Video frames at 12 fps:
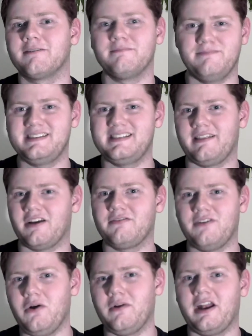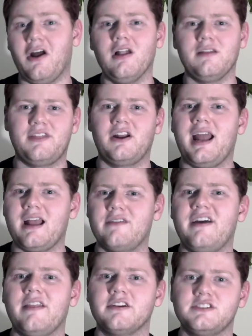missing their phone and all of their neck
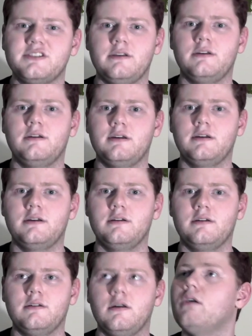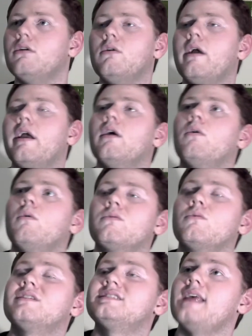feathers. Oh, wait,
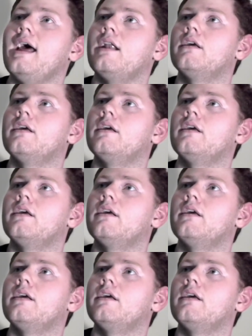what's that?